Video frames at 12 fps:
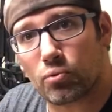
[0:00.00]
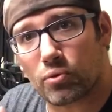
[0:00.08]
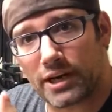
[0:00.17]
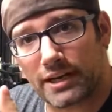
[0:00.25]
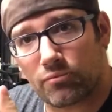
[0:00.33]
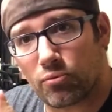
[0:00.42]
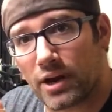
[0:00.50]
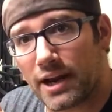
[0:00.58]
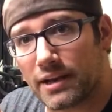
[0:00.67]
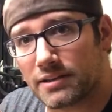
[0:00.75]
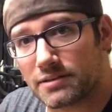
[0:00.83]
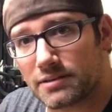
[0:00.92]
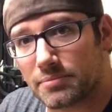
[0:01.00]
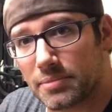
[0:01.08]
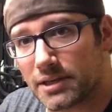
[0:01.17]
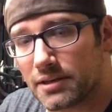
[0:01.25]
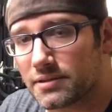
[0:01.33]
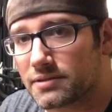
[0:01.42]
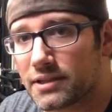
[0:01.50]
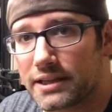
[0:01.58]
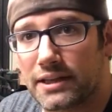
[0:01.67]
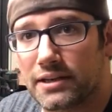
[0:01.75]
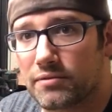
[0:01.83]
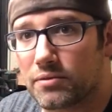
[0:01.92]
raise because of the
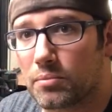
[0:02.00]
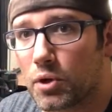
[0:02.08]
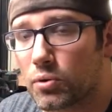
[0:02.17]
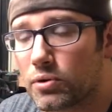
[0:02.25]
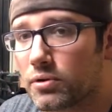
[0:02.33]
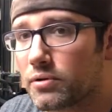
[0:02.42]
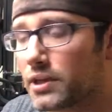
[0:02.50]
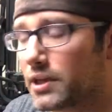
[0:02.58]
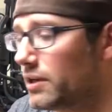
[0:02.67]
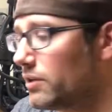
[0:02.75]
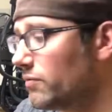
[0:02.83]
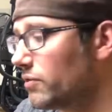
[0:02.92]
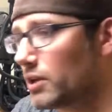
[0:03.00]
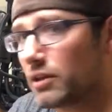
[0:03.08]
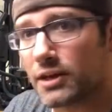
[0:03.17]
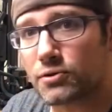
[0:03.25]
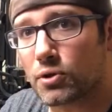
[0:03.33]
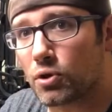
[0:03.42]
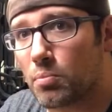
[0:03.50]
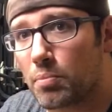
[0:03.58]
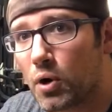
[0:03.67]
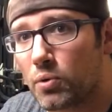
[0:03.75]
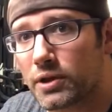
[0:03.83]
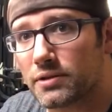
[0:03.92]
heat of the motor, the heat of the electrical
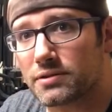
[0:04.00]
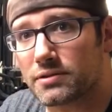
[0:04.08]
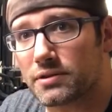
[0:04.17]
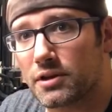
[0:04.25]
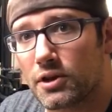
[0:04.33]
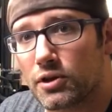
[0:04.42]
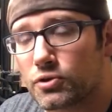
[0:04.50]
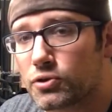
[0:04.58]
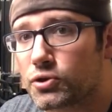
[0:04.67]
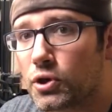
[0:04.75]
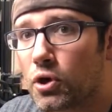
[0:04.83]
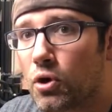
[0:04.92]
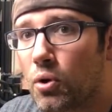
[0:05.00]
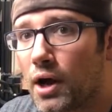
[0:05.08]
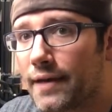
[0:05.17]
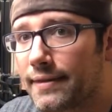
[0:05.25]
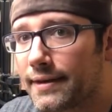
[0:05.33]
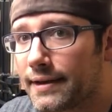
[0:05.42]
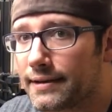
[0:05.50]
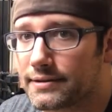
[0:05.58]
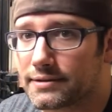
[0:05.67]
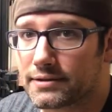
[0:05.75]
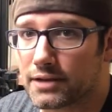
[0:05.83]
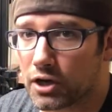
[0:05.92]
components. So I think
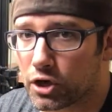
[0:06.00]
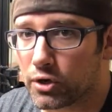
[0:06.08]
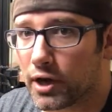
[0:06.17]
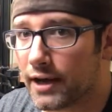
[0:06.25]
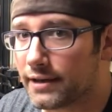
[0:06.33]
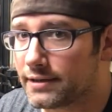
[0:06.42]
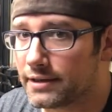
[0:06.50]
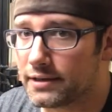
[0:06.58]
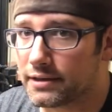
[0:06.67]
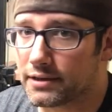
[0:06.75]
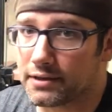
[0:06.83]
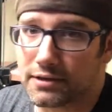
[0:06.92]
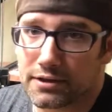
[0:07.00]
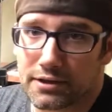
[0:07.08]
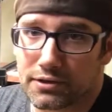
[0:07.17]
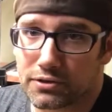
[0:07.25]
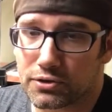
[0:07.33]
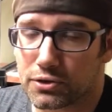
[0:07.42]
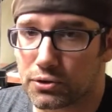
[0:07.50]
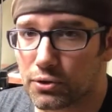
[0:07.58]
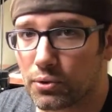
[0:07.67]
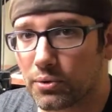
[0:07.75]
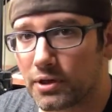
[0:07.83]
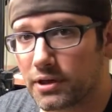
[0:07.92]
it's a good idea
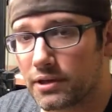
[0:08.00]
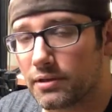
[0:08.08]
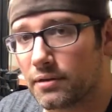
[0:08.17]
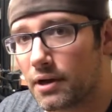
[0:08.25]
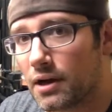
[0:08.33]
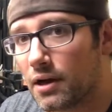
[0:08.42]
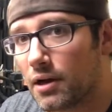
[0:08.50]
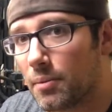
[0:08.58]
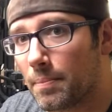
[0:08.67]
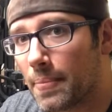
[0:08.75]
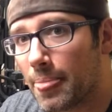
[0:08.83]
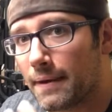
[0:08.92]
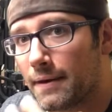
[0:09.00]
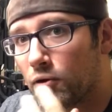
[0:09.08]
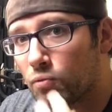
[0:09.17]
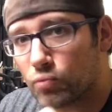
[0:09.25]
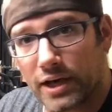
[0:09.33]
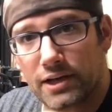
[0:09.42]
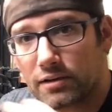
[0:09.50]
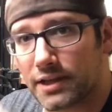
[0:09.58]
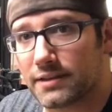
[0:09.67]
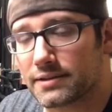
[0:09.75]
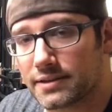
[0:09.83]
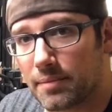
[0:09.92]
to
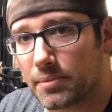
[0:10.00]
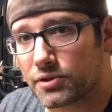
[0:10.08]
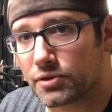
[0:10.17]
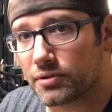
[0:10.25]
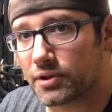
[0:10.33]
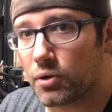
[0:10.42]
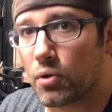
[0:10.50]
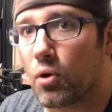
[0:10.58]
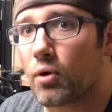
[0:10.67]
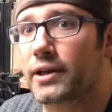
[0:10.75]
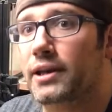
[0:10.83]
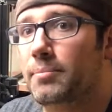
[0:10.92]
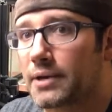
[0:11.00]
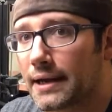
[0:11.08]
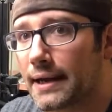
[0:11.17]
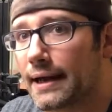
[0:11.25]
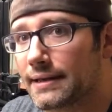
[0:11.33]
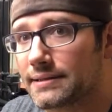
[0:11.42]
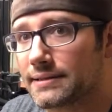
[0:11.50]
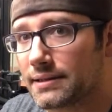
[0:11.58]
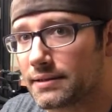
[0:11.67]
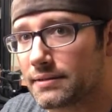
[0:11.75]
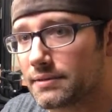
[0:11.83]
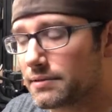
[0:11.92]
regulate the temperature in there, or keep it a
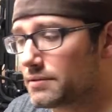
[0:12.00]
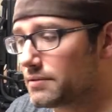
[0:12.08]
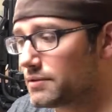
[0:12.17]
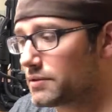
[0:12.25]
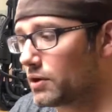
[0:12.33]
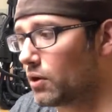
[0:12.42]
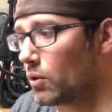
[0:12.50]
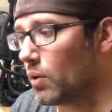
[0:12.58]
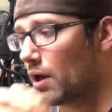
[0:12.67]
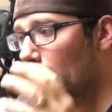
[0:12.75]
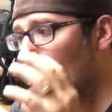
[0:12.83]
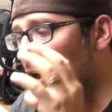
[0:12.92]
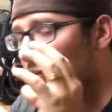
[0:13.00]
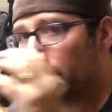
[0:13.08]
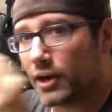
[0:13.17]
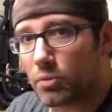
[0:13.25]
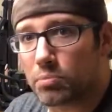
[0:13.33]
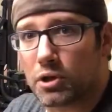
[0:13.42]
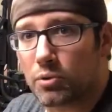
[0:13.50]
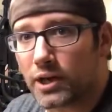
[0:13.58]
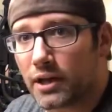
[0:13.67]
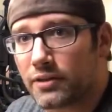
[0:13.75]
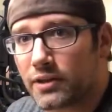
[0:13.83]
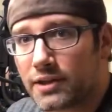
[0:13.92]
constant. So I'll have air
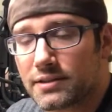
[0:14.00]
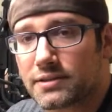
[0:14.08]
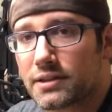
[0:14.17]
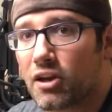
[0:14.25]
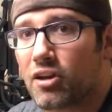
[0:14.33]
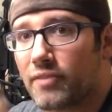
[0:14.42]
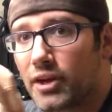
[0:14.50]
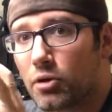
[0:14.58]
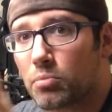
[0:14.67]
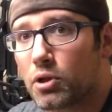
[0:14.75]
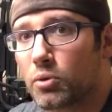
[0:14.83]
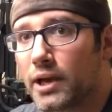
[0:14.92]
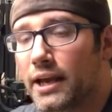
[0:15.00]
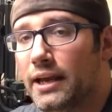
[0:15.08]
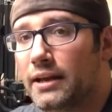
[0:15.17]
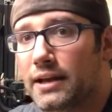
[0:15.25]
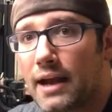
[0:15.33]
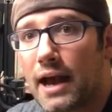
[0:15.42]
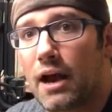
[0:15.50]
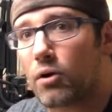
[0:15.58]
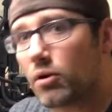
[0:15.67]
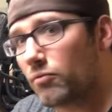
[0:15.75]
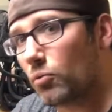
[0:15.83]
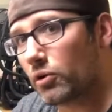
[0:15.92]
blowing on this, I'll have air blowing in and
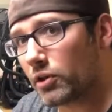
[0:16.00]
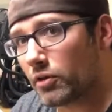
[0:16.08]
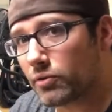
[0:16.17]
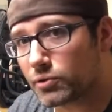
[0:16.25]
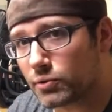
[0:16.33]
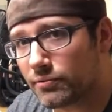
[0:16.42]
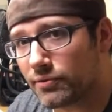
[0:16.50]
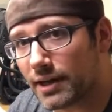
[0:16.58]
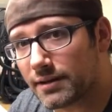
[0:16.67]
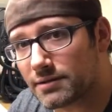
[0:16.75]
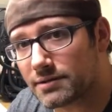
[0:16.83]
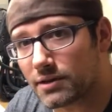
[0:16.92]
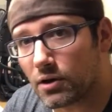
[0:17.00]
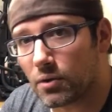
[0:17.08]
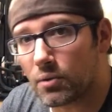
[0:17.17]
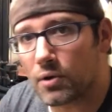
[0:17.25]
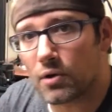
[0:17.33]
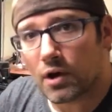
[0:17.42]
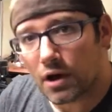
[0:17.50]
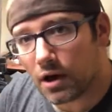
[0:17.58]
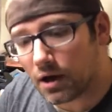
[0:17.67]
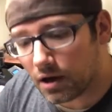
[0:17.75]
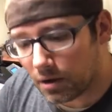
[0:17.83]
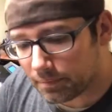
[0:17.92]
out of one of the other 2 fans. So
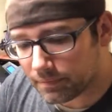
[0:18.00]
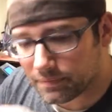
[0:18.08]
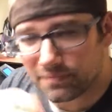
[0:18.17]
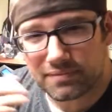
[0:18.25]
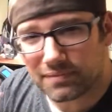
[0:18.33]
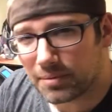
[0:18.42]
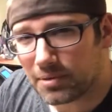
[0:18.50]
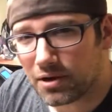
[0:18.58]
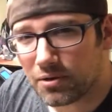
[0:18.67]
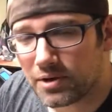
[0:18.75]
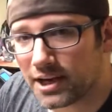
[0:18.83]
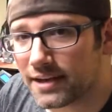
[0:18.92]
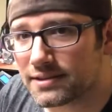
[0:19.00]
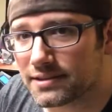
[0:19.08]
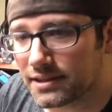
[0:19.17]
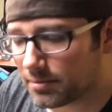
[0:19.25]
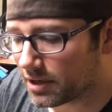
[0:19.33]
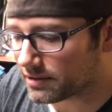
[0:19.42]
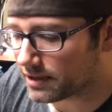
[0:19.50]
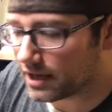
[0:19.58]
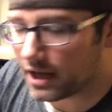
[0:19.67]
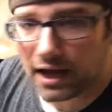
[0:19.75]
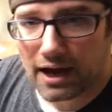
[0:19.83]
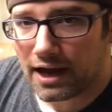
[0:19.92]
let me know what you guys think about
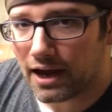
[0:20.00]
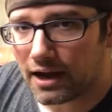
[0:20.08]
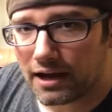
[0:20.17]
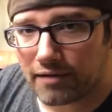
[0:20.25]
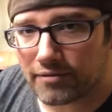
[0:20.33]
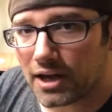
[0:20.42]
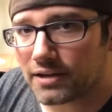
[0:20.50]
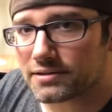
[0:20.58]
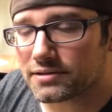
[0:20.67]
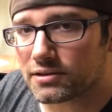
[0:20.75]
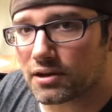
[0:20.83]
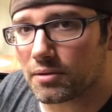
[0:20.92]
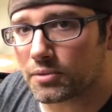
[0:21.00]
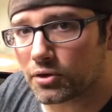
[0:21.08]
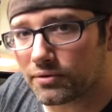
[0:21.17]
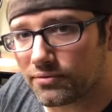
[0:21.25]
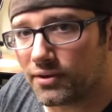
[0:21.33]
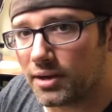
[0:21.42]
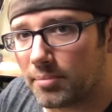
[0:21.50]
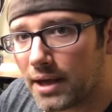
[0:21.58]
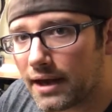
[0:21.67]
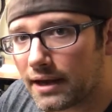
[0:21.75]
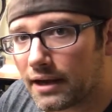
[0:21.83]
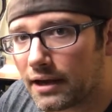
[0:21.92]
that. I've gotten some good
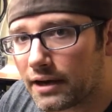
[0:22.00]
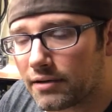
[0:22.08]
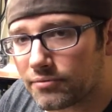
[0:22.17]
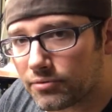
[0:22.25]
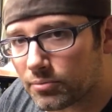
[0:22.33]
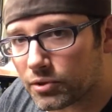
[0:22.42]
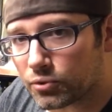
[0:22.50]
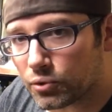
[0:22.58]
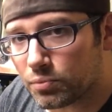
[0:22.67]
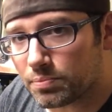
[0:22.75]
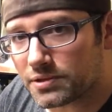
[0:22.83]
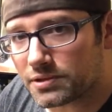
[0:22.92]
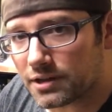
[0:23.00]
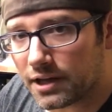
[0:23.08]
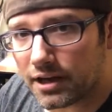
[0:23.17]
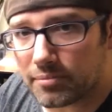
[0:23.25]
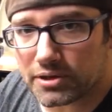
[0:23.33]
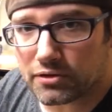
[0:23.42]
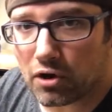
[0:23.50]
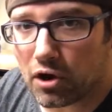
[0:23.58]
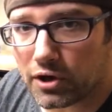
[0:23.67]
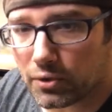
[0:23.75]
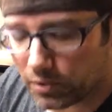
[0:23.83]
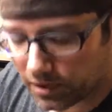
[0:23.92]
feedback on it from the groups that I've been
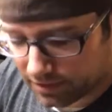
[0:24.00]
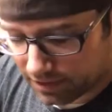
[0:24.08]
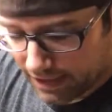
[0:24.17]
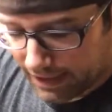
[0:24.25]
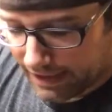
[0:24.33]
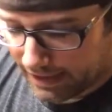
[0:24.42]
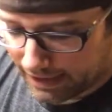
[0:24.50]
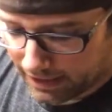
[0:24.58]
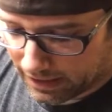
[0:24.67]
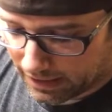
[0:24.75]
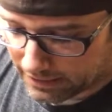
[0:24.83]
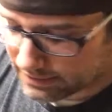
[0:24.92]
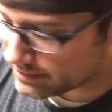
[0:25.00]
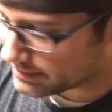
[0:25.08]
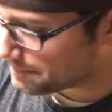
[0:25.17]
talking with, and